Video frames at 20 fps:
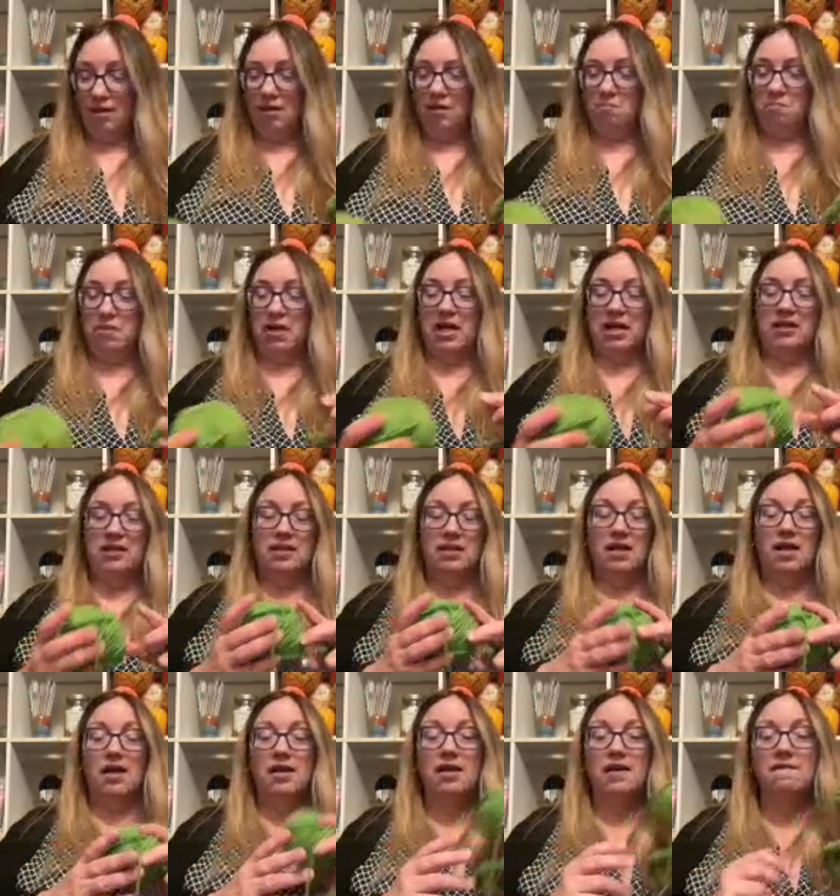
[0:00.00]
But
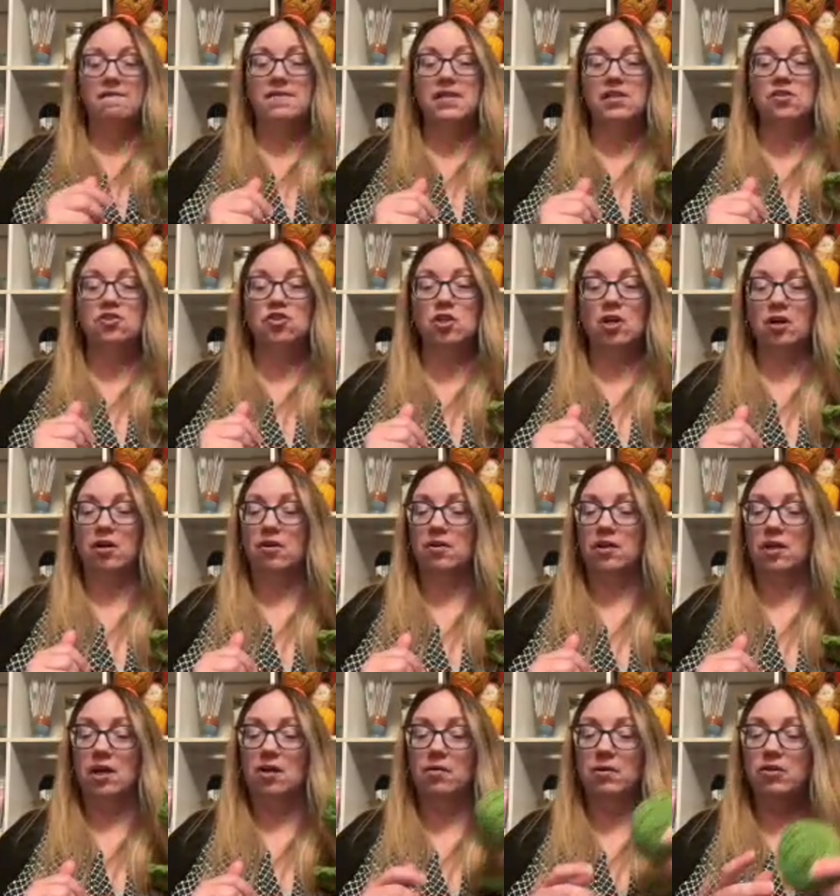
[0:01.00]
I have this yarn.
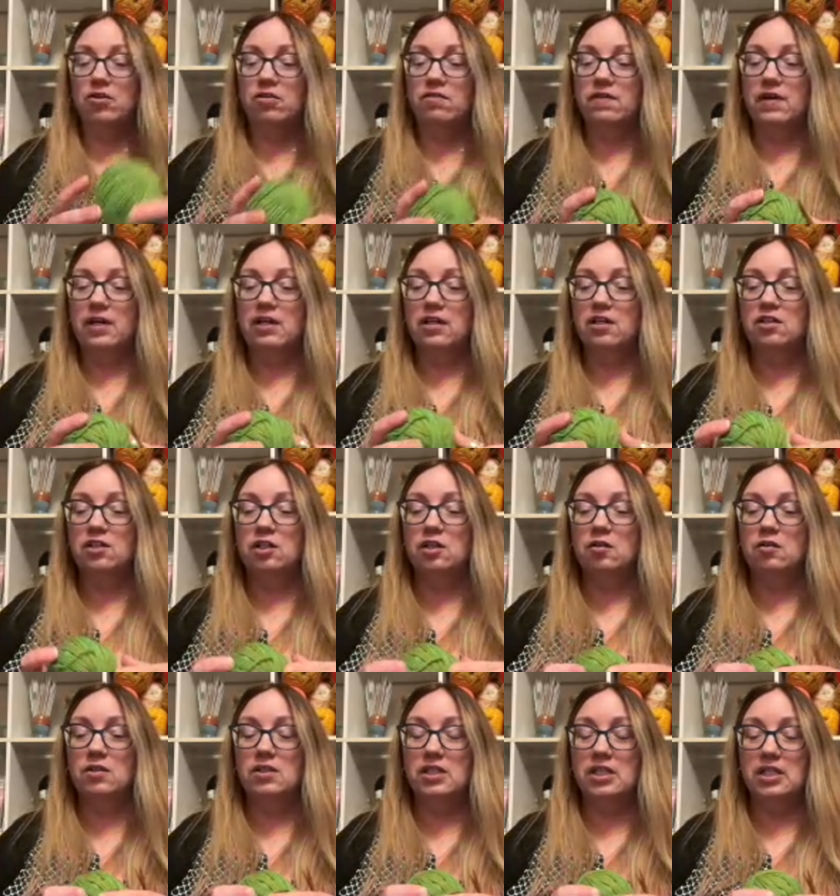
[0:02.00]
I wonder if I could
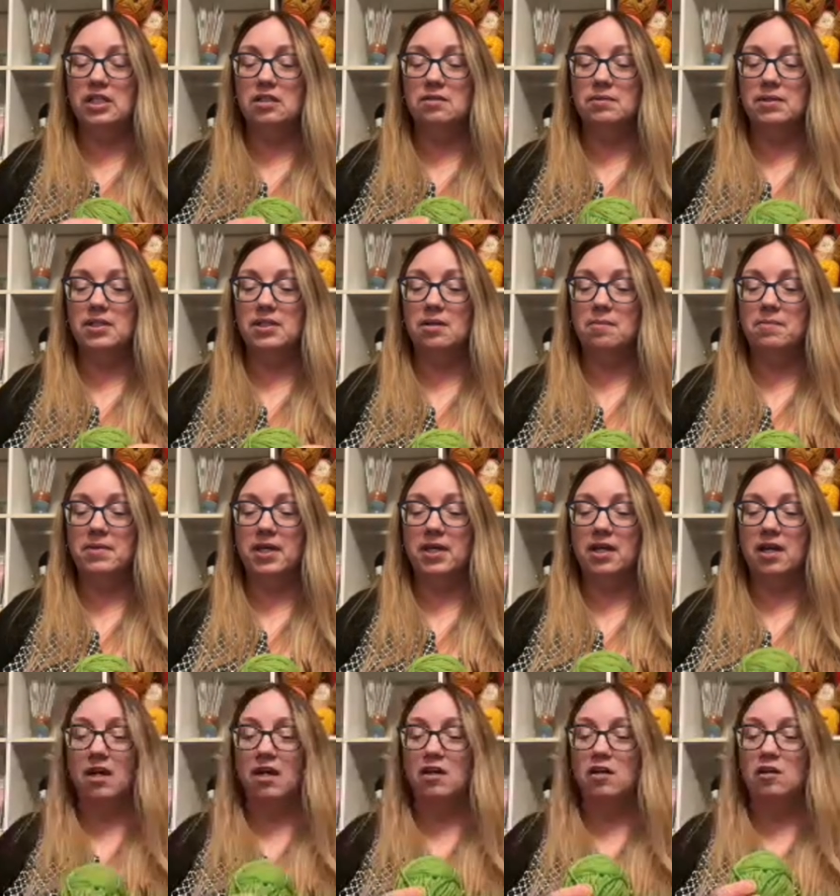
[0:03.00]
use this with something
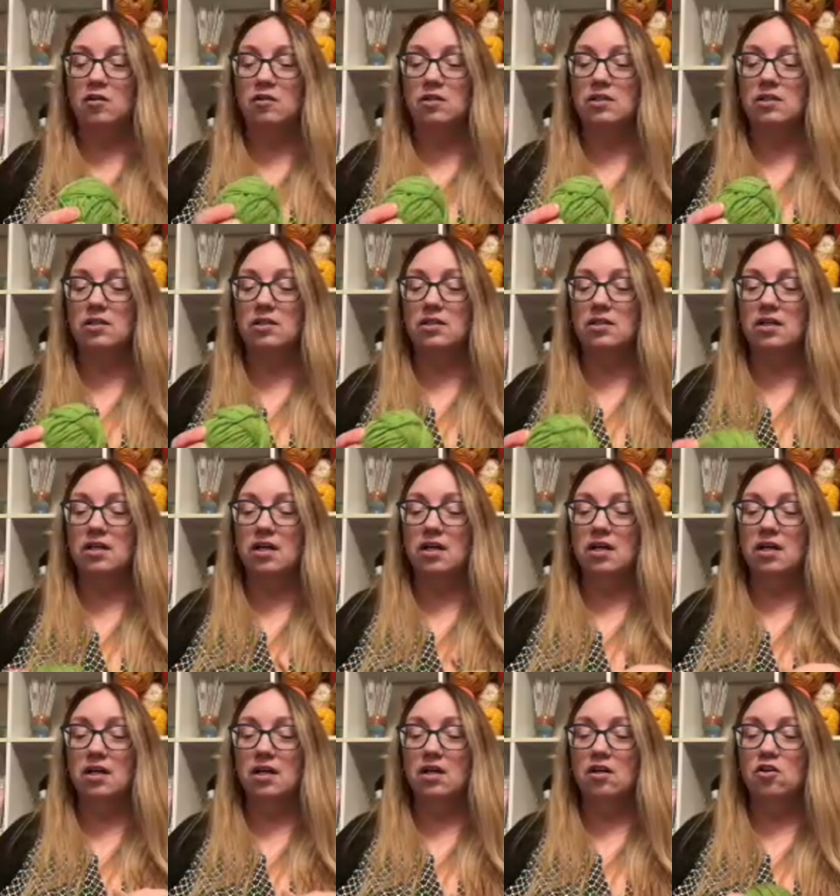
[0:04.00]
else.
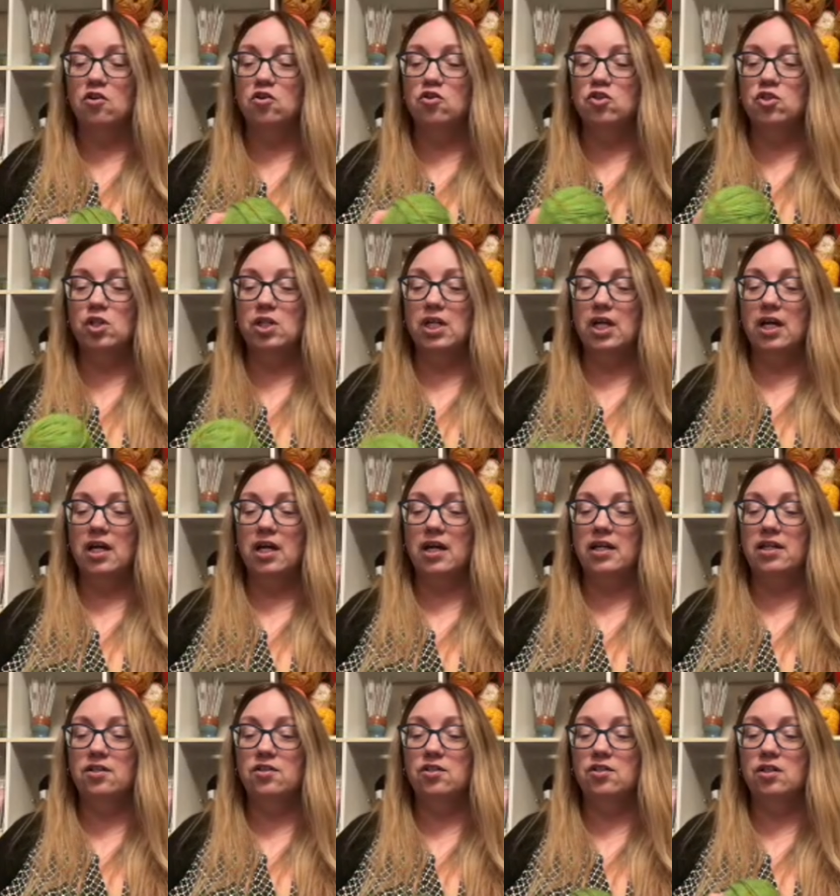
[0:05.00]
Should
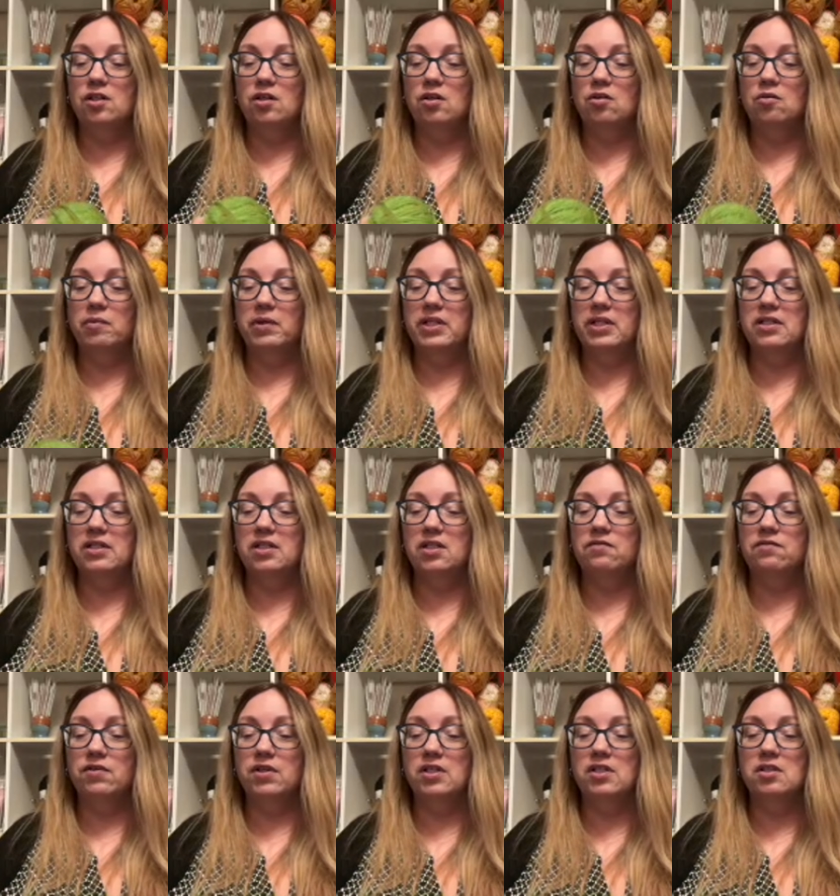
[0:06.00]
I do what
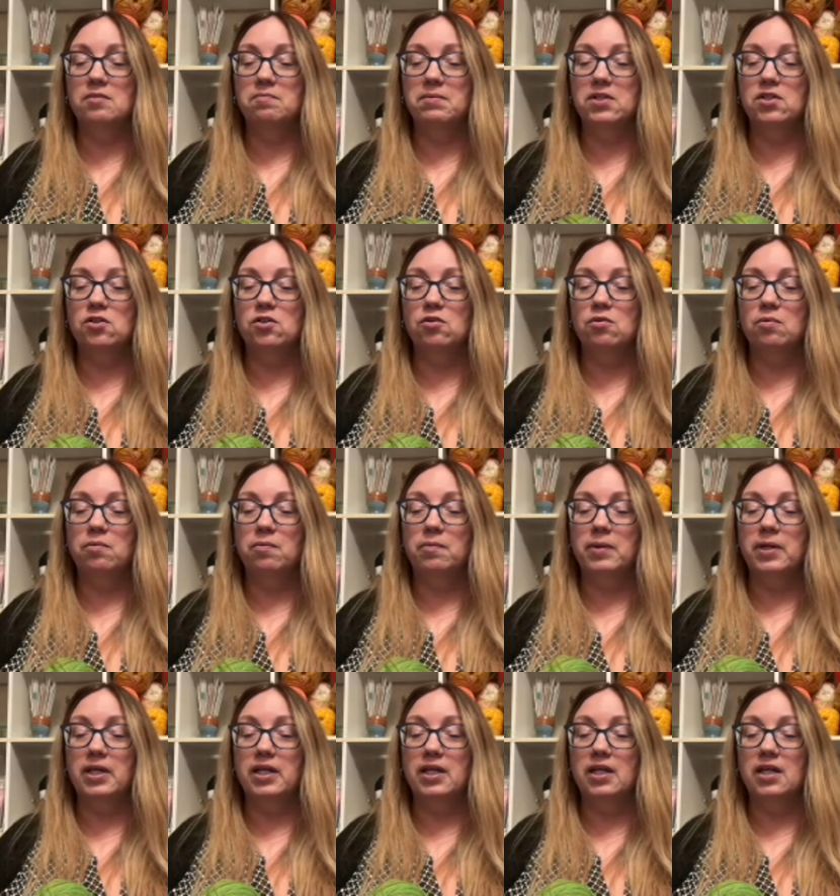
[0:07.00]
is the difference
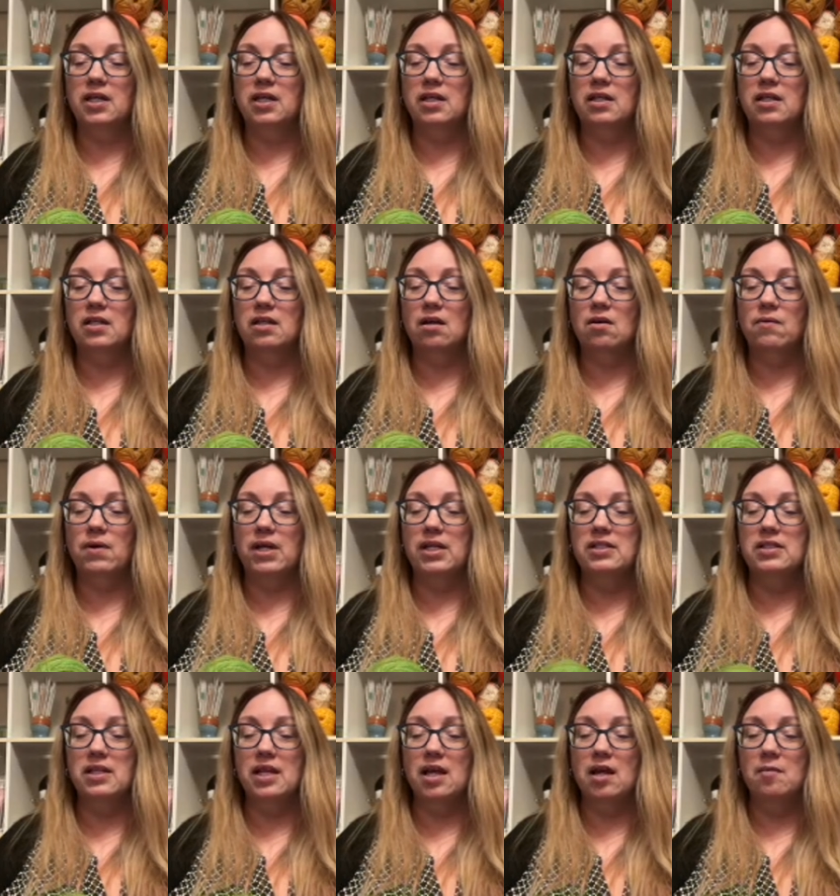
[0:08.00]
between oh hey
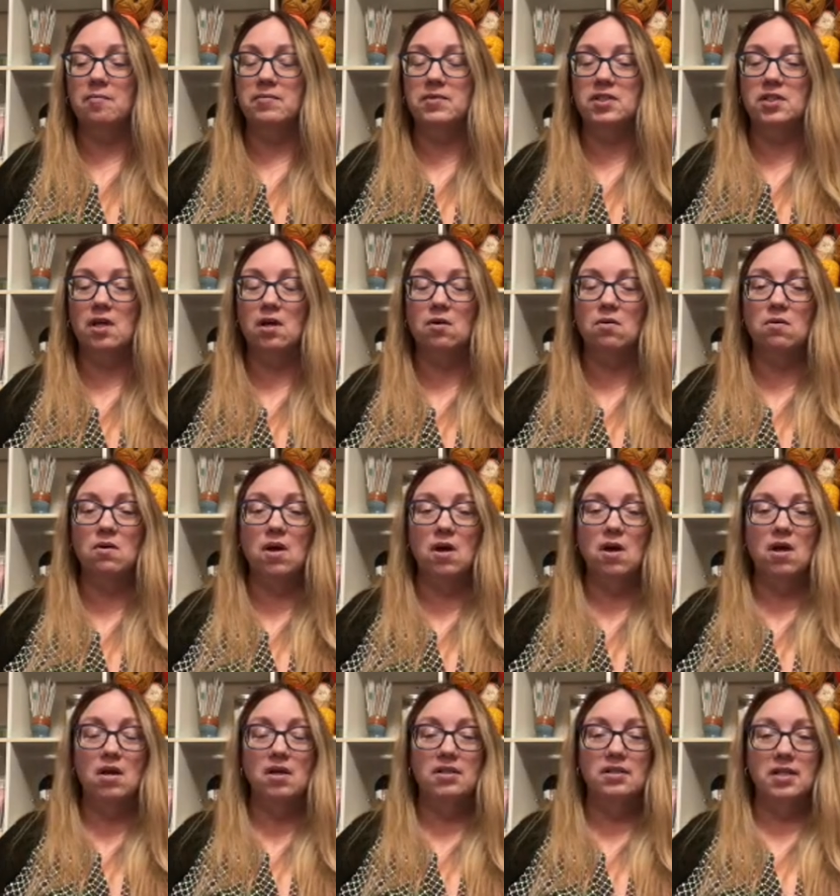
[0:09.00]
Sam. So
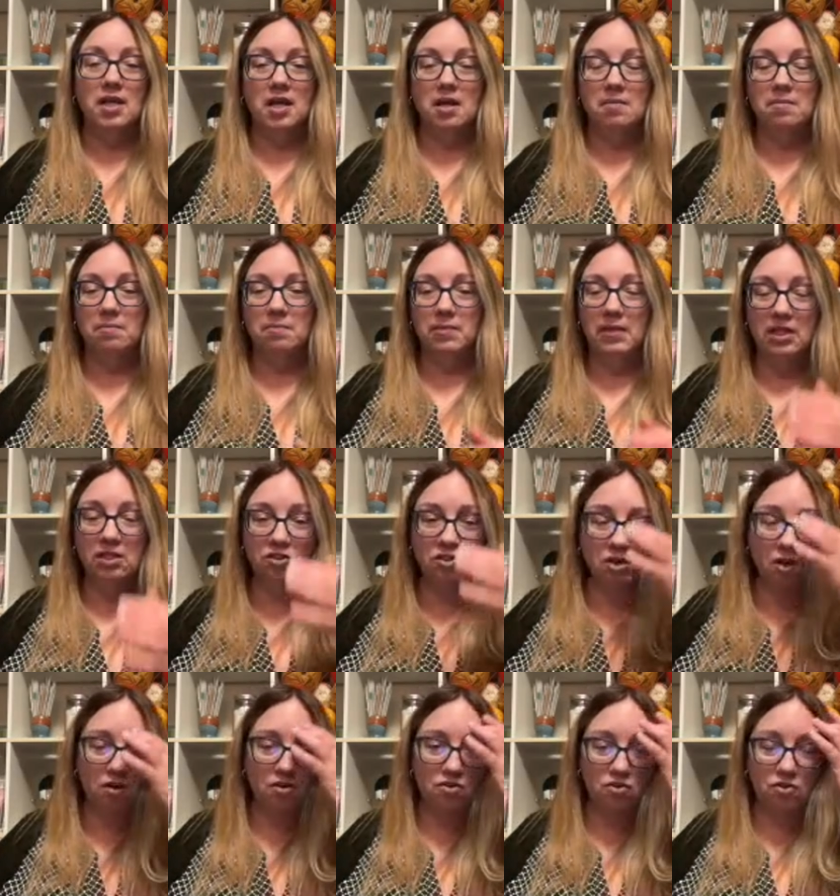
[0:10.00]
Sam,
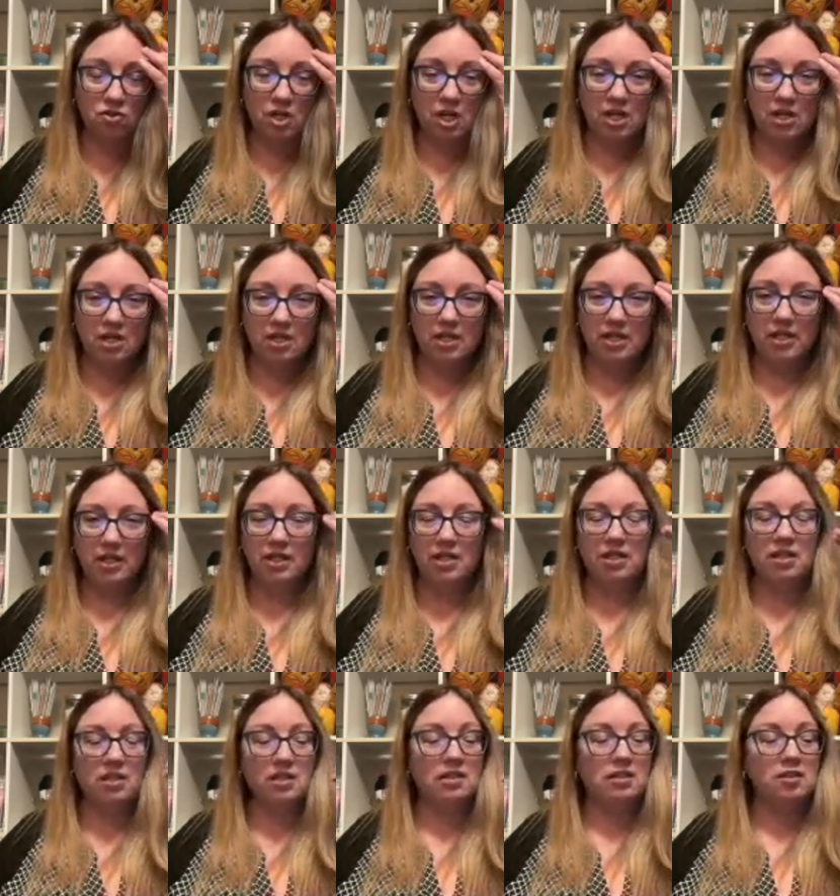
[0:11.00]
Intarsia
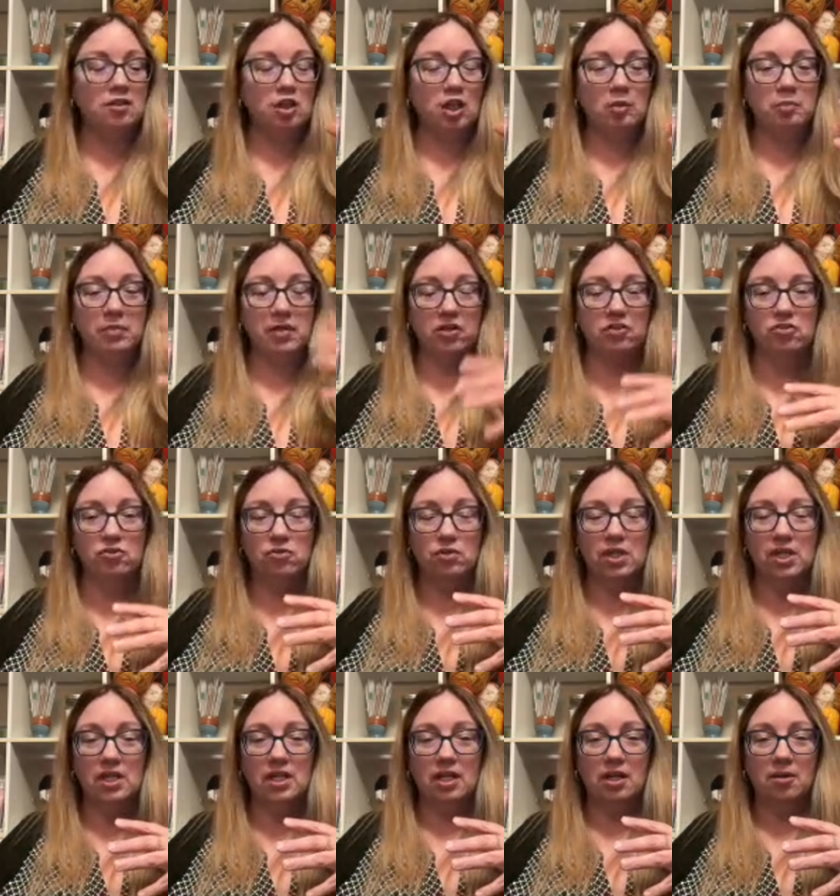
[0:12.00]
is like picture
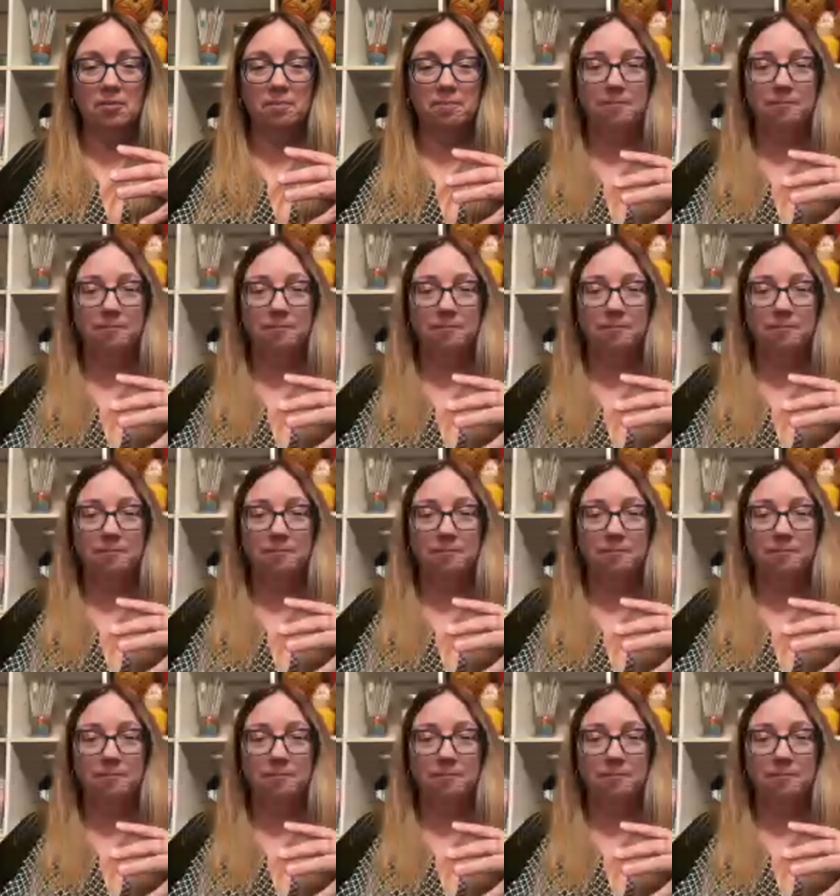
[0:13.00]
knitting.